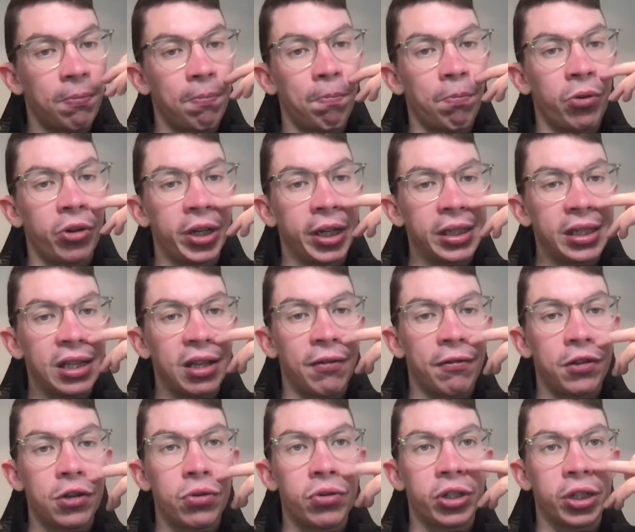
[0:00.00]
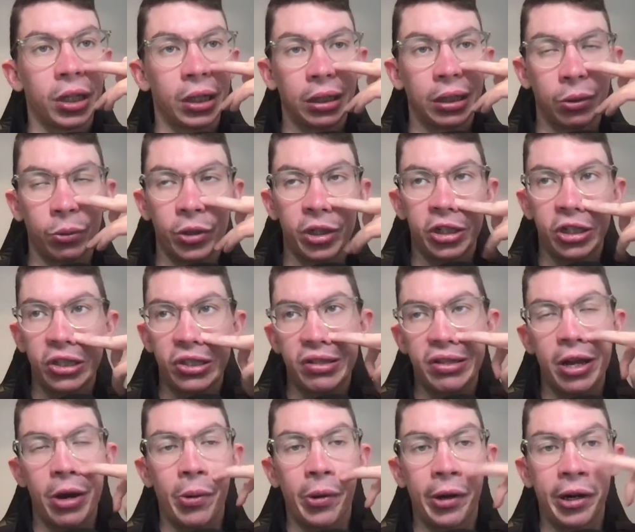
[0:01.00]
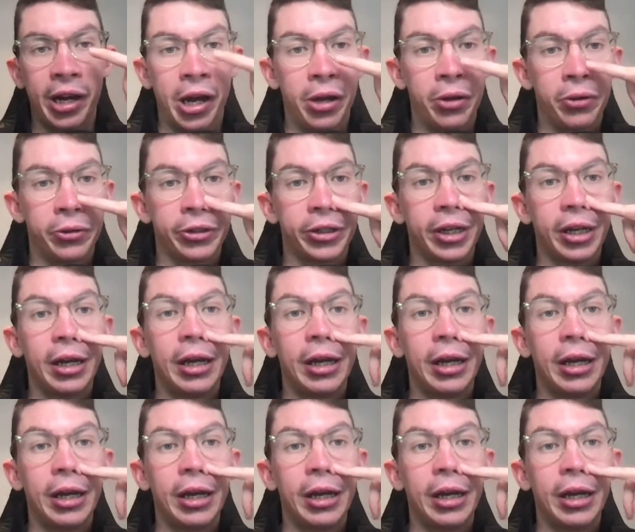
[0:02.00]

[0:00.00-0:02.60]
predicting the future, which is no one knows,